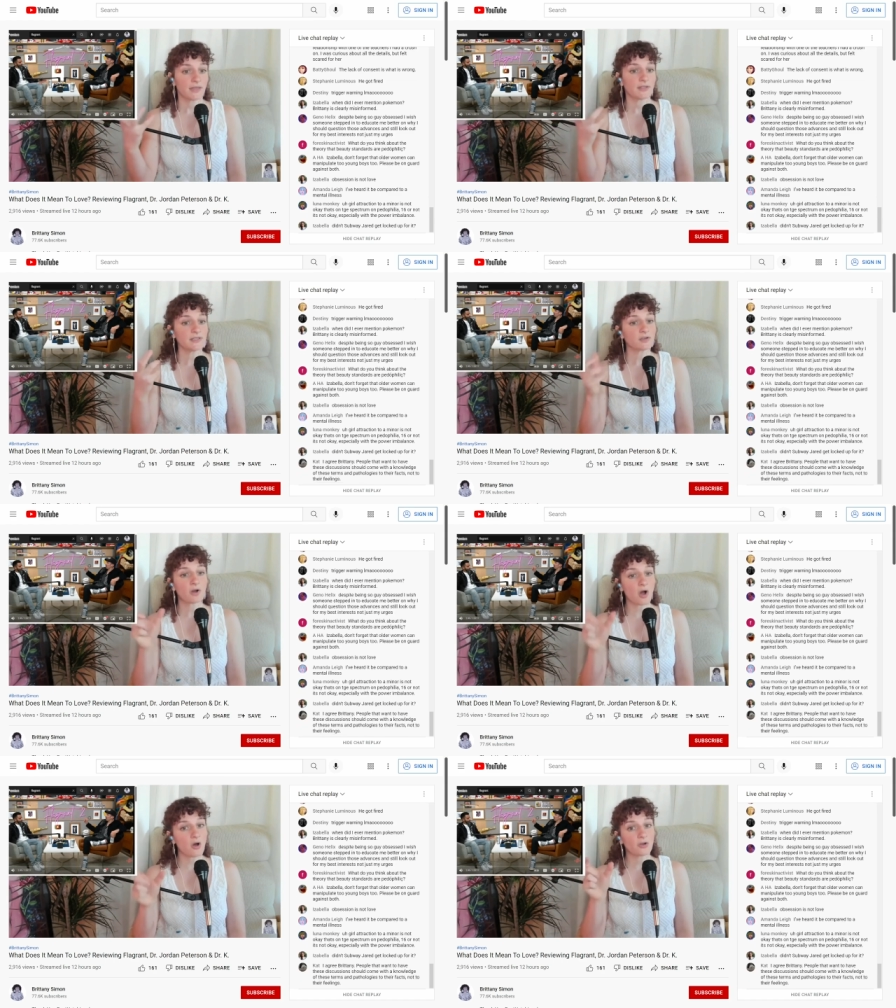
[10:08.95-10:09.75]
These
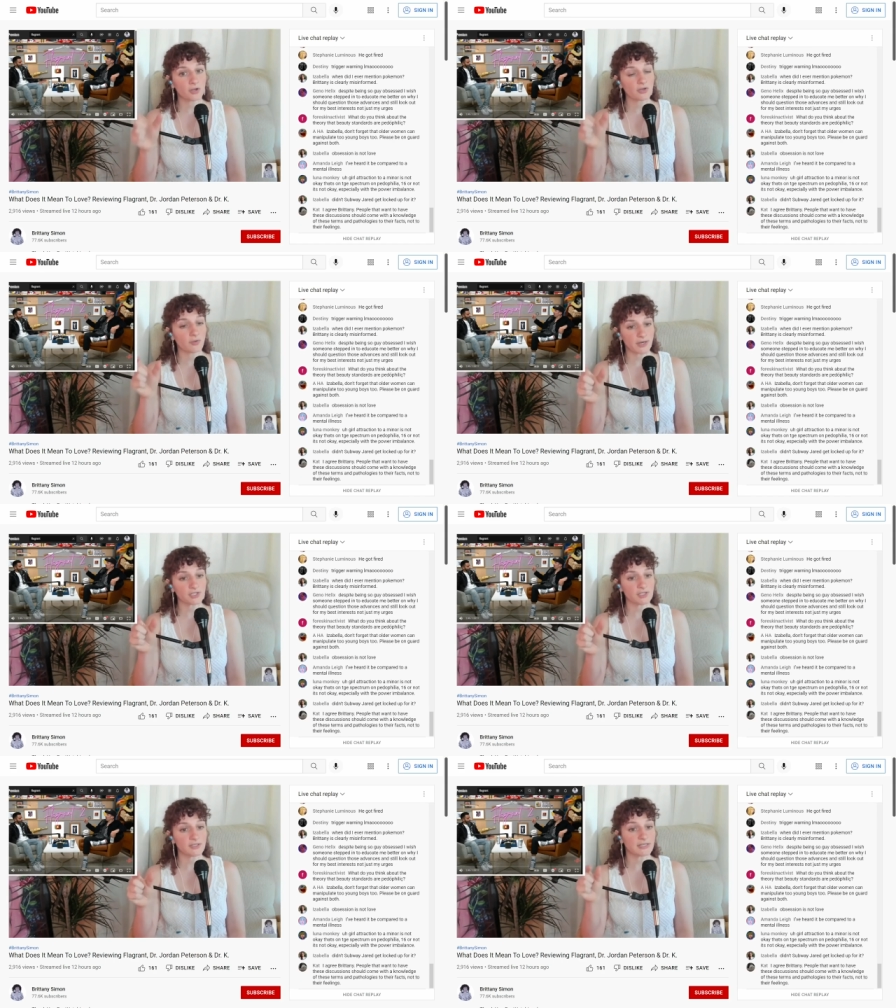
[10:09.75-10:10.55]
are all good
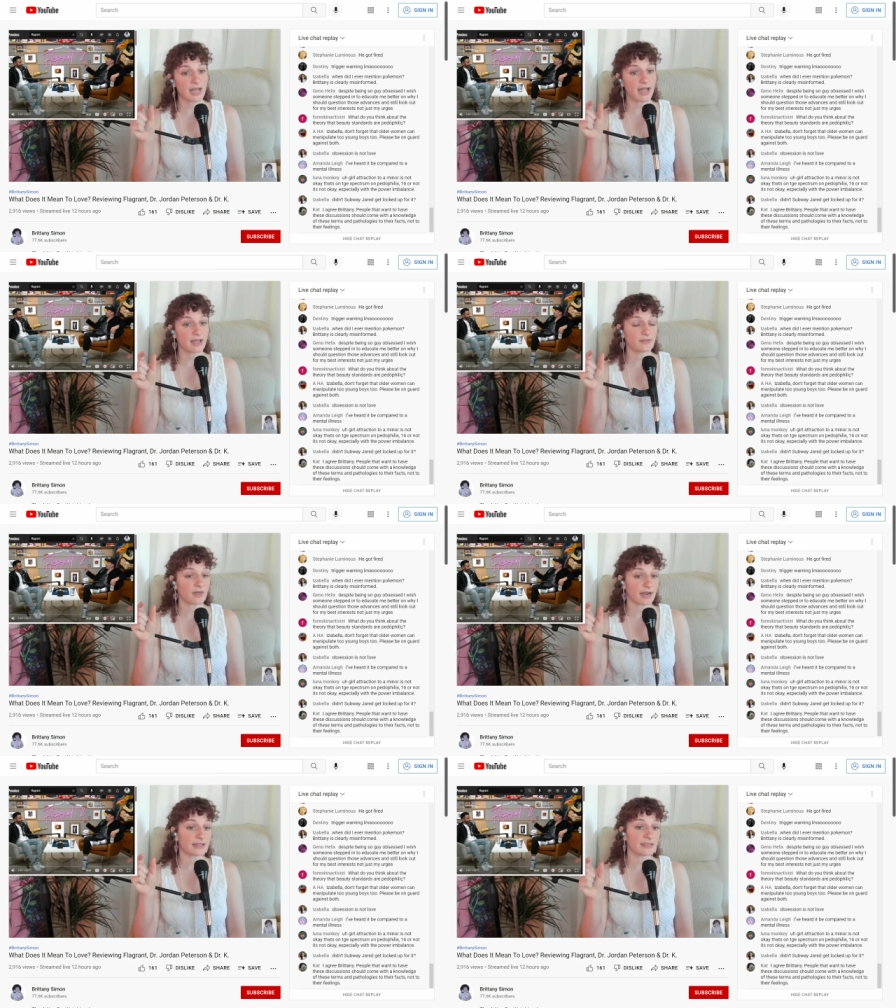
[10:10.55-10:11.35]
questions that
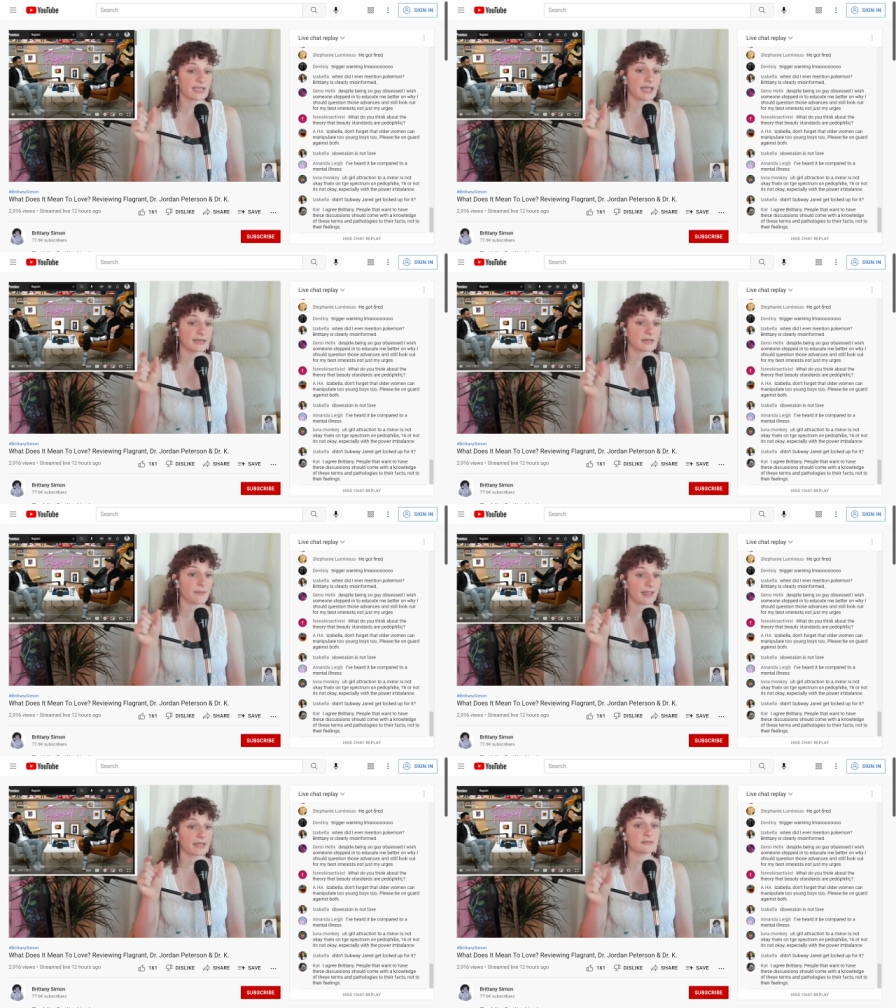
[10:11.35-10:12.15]
that I think end up
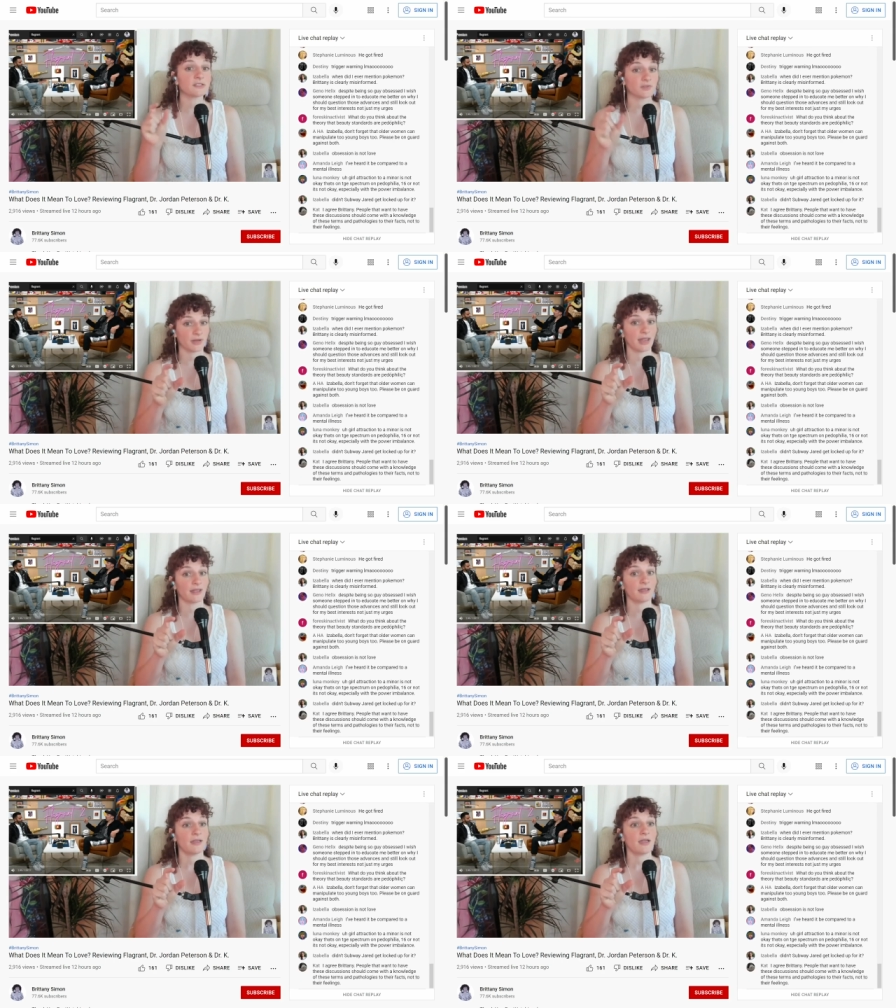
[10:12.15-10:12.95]
answering